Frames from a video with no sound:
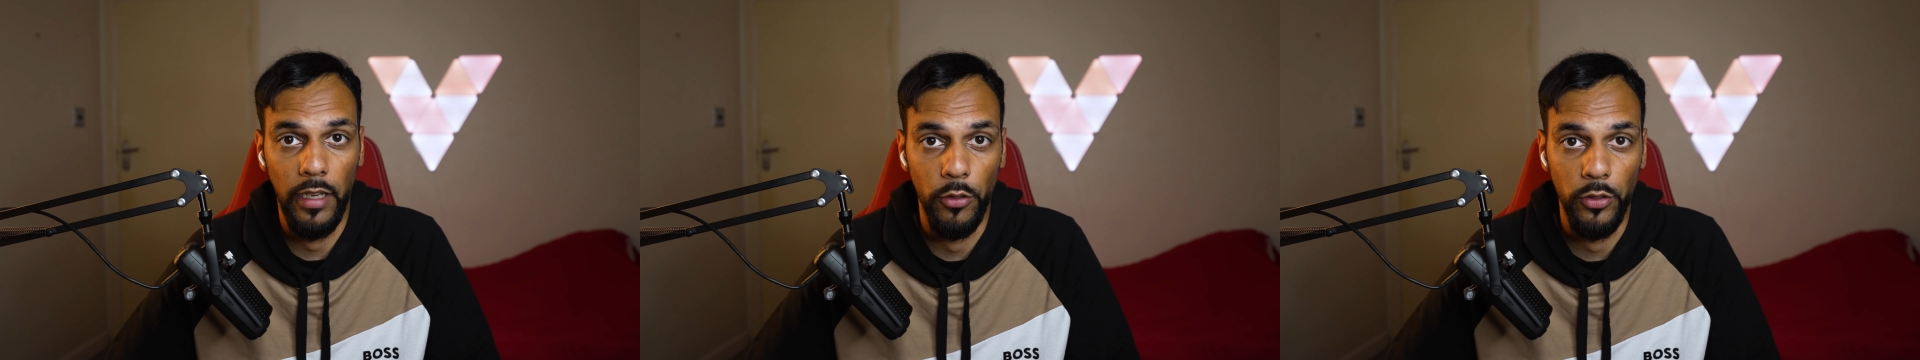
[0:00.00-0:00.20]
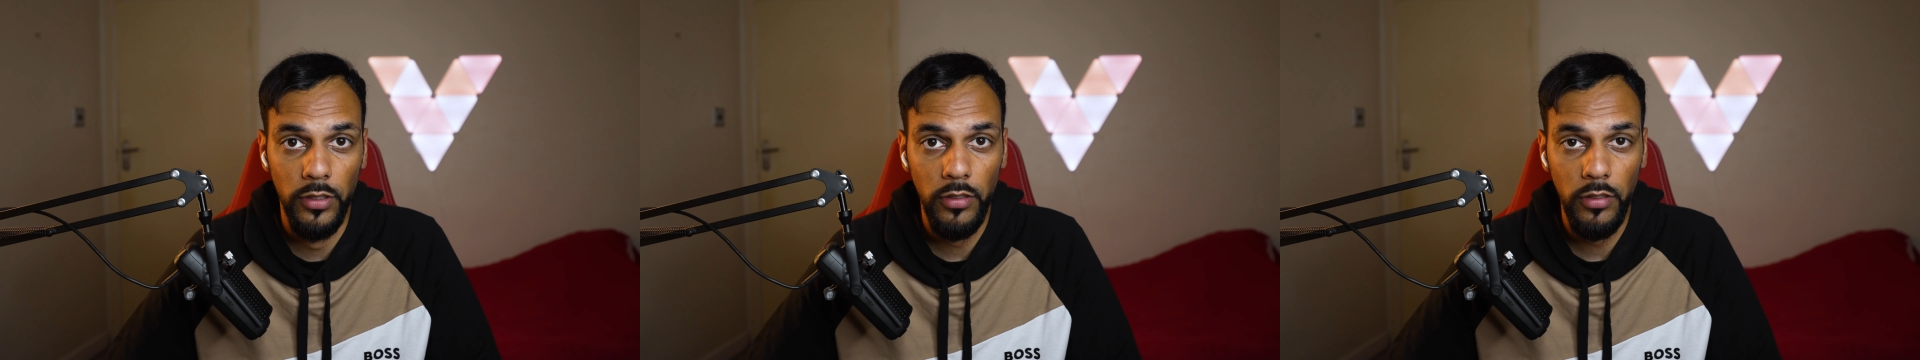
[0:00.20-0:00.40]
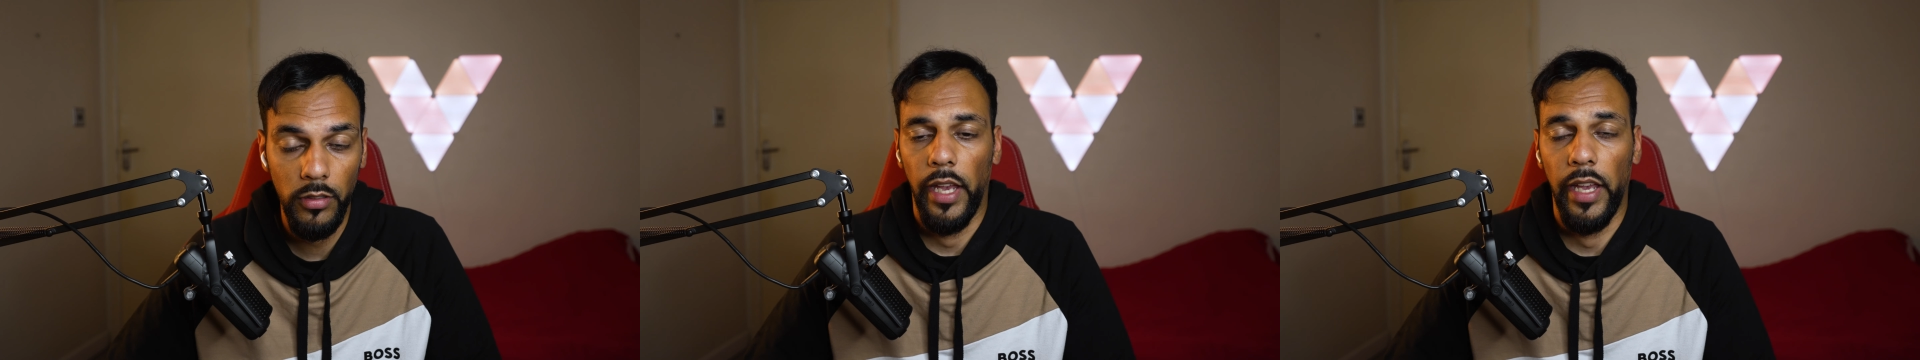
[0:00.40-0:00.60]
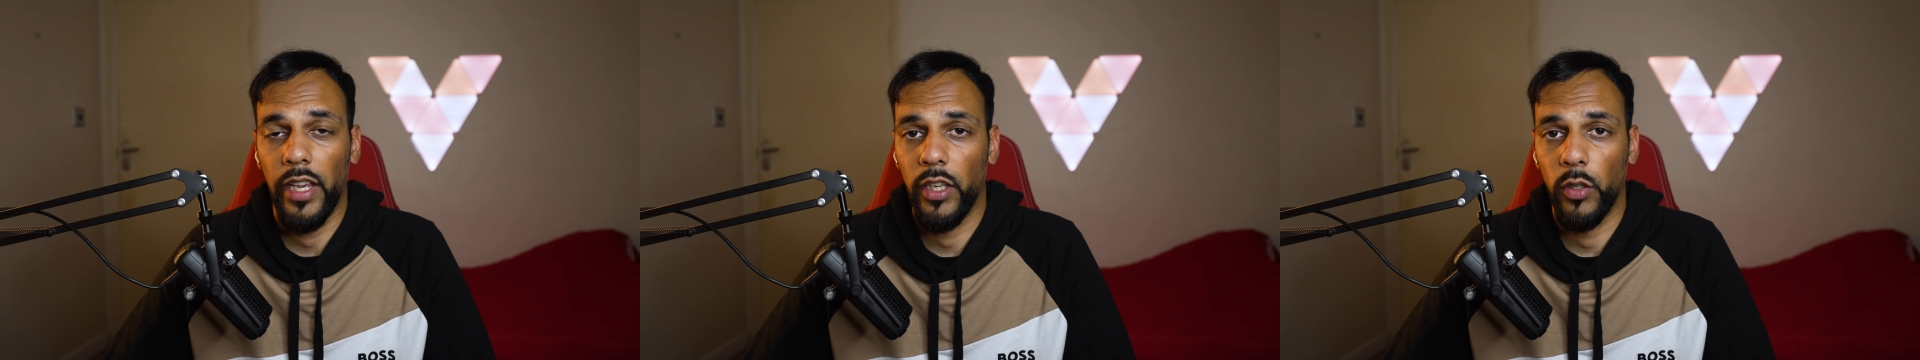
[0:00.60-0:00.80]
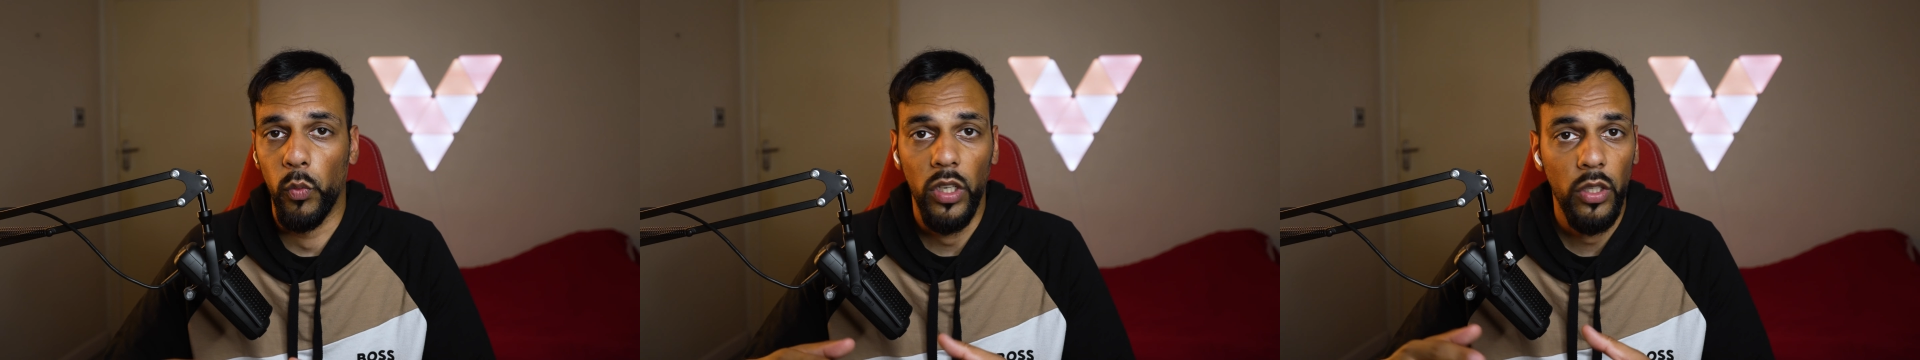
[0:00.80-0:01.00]
Houses
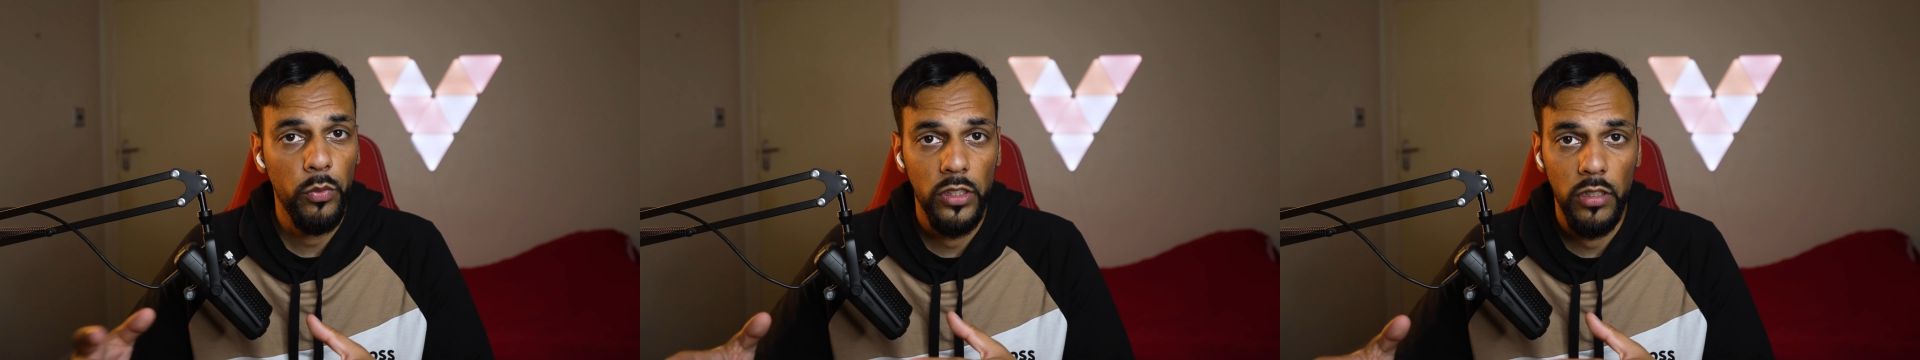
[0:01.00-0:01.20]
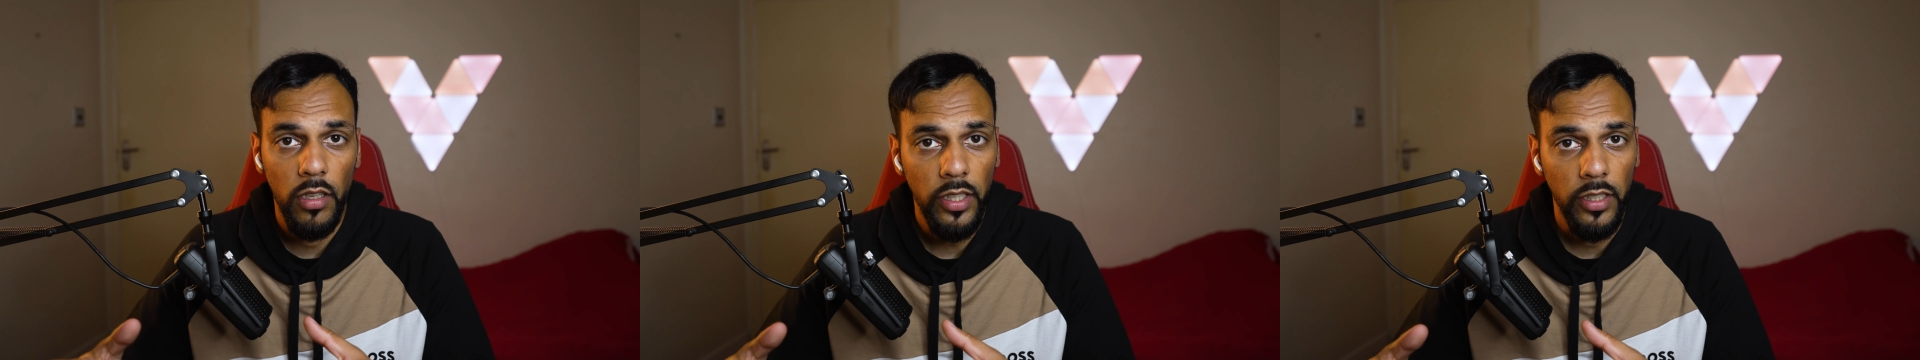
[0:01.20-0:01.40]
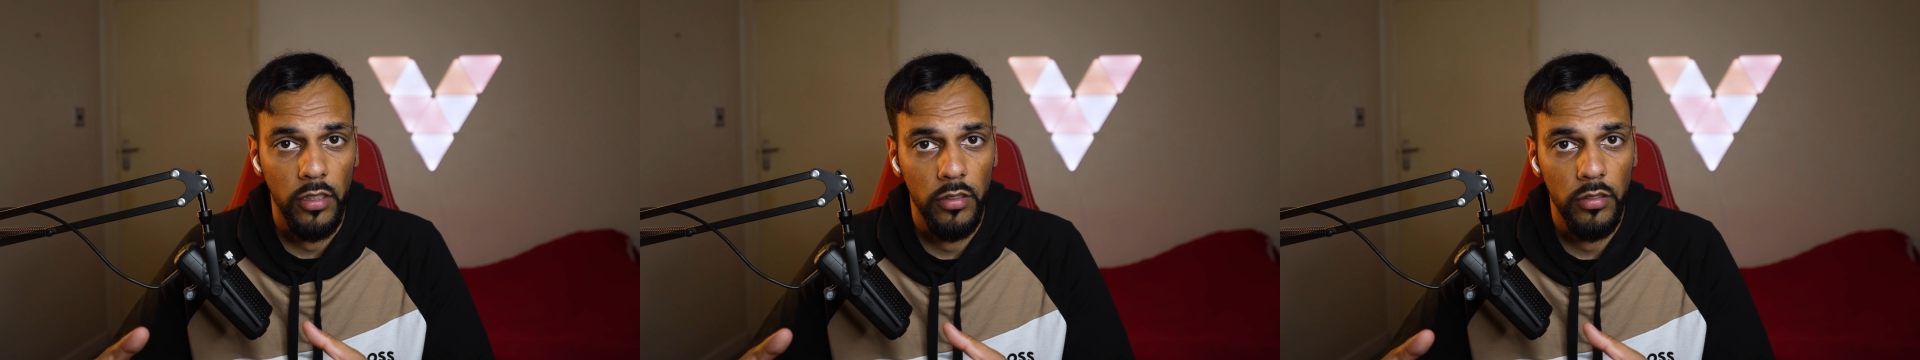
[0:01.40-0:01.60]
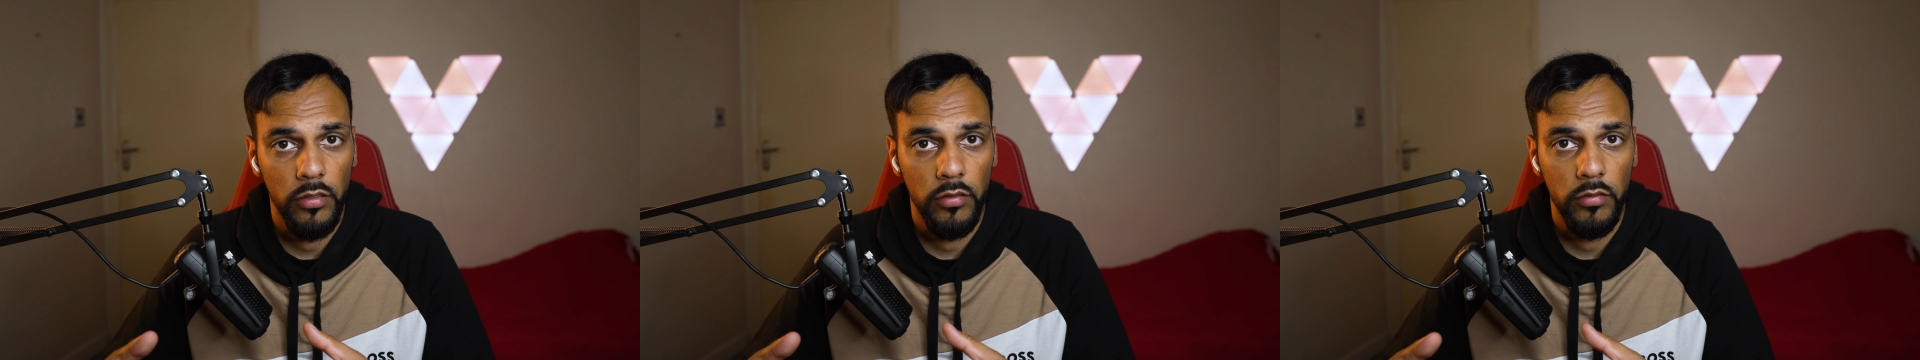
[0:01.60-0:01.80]
and what it was like